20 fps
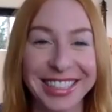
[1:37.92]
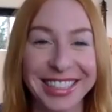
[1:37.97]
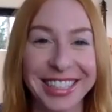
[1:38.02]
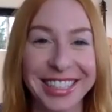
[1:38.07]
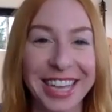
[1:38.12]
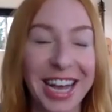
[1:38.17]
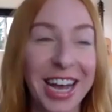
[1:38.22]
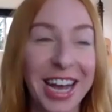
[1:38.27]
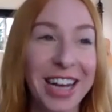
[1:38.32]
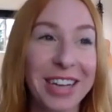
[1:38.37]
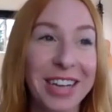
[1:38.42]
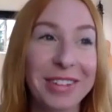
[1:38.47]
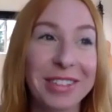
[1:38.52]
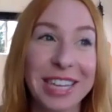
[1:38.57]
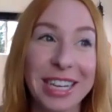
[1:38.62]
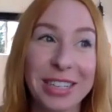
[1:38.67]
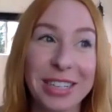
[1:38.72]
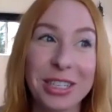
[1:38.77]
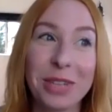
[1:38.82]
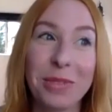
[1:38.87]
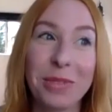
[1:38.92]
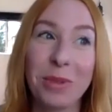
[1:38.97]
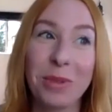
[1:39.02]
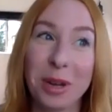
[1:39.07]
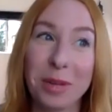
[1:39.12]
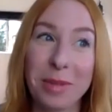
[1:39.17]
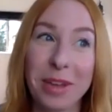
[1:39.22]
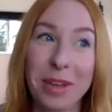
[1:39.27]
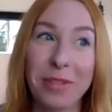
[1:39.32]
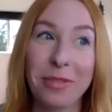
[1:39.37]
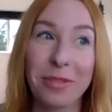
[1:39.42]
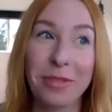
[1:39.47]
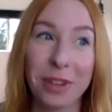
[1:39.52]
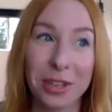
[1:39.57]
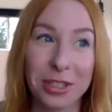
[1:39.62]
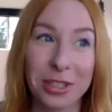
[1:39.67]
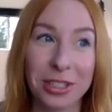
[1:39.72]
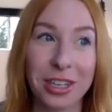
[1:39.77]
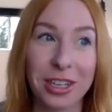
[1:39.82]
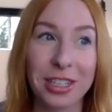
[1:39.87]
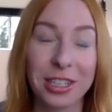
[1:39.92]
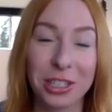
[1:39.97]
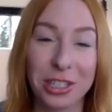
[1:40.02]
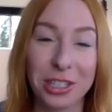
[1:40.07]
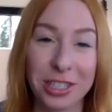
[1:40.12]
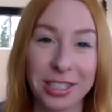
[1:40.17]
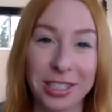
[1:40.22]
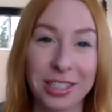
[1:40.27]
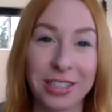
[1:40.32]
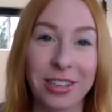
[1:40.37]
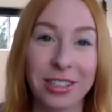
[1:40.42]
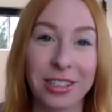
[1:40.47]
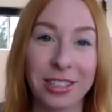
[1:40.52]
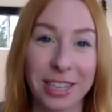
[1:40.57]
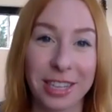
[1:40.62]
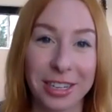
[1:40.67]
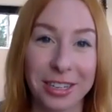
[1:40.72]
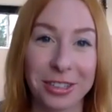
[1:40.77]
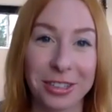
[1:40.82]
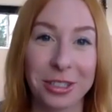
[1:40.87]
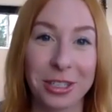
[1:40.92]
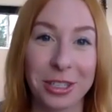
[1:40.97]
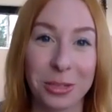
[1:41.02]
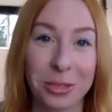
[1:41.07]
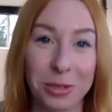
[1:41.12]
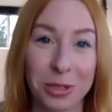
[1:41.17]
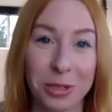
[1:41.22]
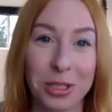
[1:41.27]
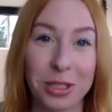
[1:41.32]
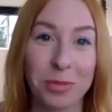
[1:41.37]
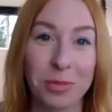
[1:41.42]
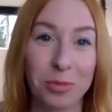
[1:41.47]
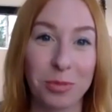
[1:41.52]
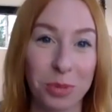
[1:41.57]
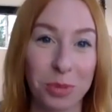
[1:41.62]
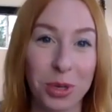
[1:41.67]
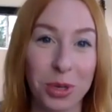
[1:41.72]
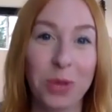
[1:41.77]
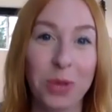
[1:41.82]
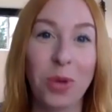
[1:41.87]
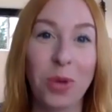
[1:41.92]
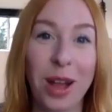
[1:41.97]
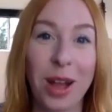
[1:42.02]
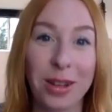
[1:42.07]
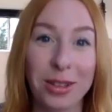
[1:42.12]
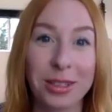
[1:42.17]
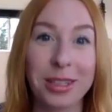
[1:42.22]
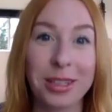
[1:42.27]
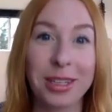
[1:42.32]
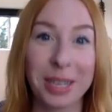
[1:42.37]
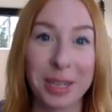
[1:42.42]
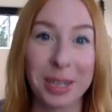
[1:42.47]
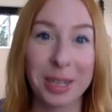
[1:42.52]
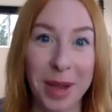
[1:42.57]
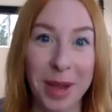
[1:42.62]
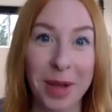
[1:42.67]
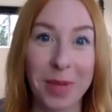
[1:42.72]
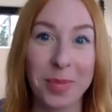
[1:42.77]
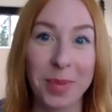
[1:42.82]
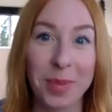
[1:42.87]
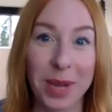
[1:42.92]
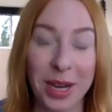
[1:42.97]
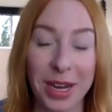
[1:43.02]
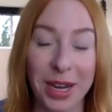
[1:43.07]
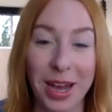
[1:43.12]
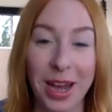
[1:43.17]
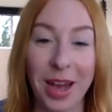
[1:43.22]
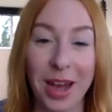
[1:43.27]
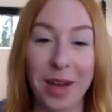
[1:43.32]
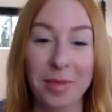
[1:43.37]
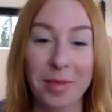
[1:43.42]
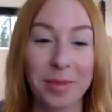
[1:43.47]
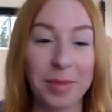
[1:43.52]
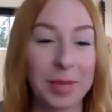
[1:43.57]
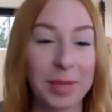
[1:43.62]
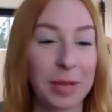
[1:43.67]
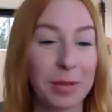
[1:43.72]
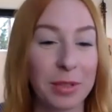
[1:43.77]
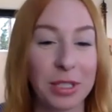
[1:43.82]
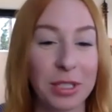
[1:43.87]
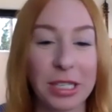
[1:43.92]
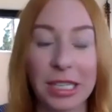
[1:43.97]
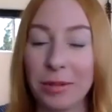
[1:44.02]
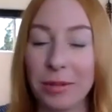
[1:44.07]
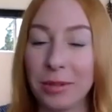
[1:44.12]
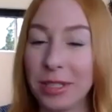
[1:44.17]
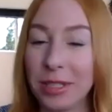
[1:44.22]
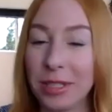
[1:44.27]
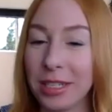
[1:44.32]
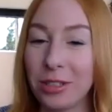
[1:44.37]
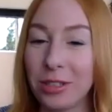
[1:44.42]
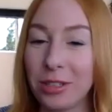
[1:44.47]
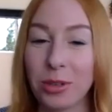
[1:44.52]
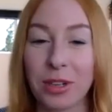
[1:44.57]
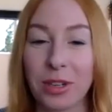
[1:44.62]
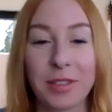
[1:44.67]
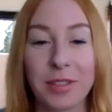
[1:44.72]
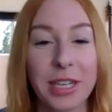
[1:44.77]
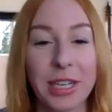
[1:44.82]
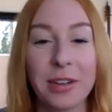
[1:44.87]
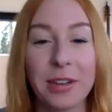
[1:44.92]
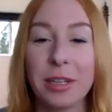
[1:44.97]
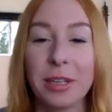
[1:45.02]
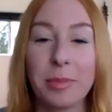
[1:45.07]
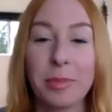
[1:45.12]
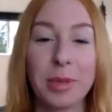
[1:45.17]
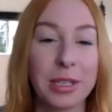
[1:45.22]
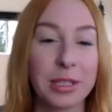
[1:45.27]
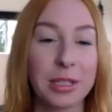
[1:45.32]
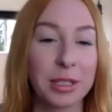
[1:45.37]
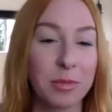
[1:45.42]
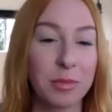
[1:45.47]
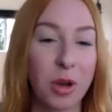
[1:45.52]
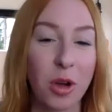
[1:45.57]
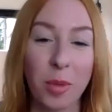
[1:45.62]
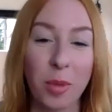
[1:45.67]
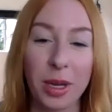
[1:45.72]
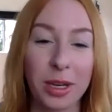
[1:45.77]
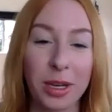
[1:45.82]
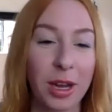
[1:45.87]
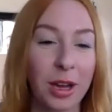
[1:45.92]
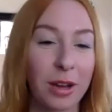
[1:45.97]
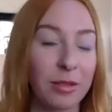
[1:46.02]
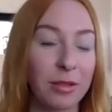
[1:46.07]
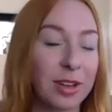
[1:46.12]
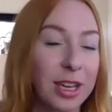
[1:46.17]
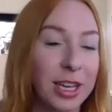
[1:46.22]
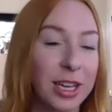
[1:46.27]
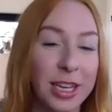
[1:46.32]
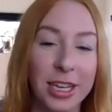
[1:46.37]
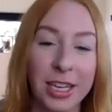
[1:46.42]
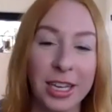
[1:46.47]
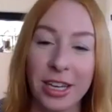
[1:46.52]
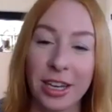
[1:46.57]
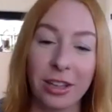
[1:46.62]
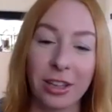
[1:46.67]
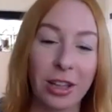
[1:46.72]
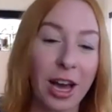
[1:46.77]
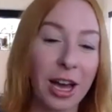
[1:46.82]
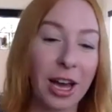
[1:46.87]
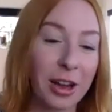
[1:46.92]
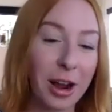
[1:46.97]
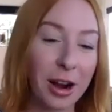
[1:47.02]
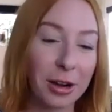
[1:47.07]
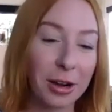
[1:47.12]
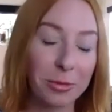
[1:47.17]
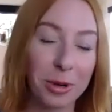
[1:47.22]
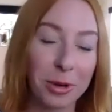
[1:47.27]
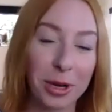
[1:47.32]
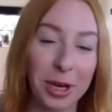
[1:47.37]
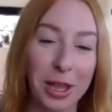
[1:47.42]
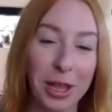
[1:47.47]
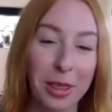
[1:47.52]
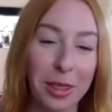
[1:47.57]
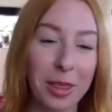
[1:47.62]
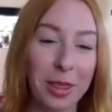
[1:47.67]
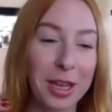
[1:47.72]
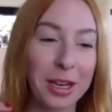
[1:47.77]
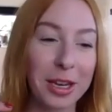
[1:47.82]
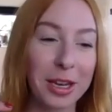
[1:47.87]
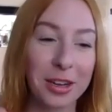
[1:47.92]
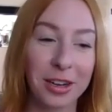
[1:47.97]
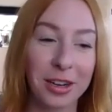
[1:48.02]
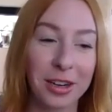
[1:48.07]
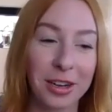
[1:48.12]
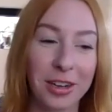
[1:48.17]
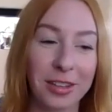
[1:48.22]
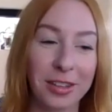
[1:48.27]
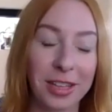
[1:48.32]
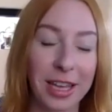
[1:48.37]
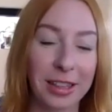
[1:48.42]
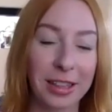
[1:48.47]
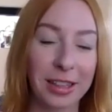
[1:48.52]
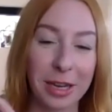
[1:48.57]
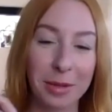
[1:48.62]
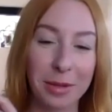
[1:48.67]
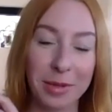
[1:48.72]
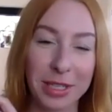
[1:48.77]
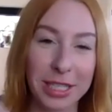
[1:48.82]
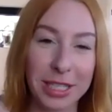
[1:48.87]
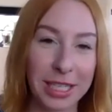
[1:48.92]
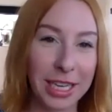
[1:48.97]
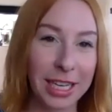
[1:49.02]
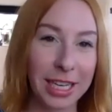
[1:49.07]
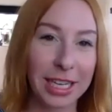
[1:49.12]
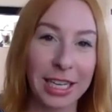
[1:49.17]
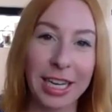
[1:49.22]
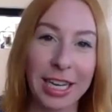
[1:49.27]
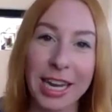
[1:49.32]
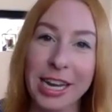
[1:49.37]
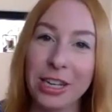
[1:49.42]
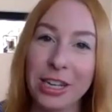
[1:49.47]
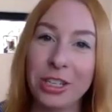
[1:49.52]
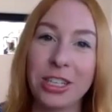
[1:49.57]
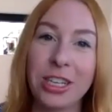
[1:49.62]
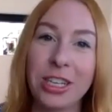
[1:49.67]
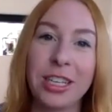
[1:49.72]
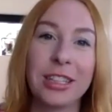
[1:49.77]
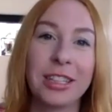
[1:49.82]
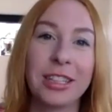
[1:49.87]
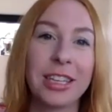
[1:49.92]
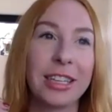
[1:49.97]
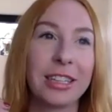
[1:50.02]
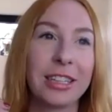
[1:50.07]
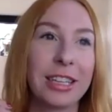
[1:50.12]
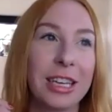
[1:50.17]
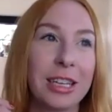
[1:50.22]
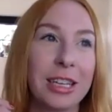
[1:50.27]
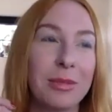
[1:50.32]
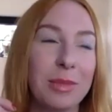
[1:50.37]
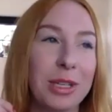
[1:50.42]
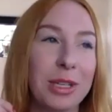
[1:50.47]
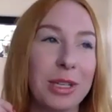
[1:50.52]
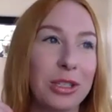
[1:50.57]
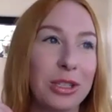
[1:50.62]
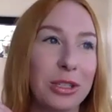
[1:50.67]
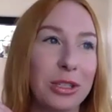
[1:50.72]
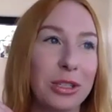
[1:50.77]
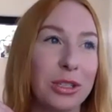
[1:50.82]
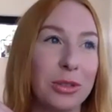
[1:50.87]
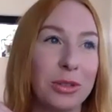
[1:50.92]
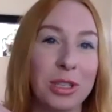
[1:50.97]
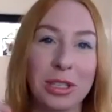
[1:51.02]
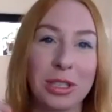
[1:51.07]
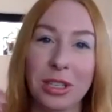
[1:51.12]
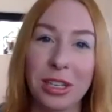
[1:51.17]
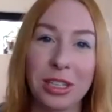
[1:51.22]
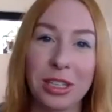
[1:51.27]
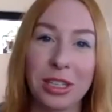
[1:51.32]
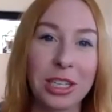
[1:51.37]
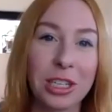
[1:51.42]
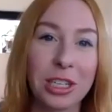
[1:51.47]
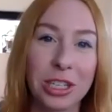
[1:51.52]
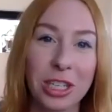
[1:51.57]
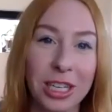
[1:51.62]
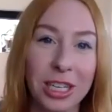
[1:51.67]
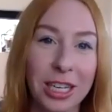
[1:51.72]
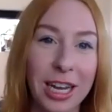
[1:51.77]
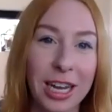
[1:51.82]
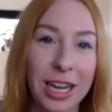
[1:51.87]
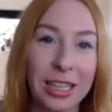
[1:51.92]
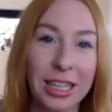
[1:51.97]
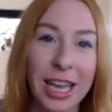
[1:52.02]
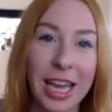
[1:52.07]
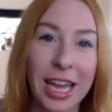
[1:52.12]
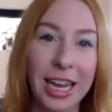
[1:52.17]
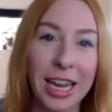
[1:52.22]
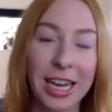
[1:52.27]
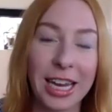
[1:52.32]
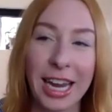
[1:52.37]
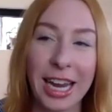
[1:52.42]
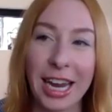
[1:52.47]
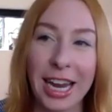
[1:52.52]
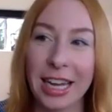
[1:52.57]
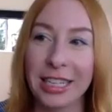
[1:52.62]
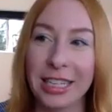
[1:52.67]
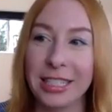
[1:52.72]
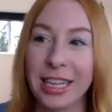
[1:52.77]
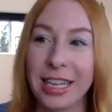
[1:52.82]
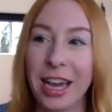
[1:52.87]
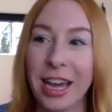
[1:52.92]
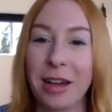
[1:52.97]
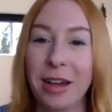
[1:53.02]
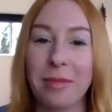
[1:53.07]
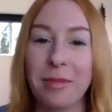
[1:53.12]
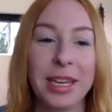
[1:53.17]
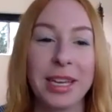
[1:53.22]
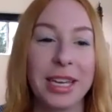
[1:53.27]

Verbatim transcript: Uh, it was actually one of my first auditions in Los Angeles, which is pretty wild to think about. But um, it was it was a sort of serendipitous moment of a lot of hard work in theater that led me to getting an agent, that led me to this audition in LA, and um,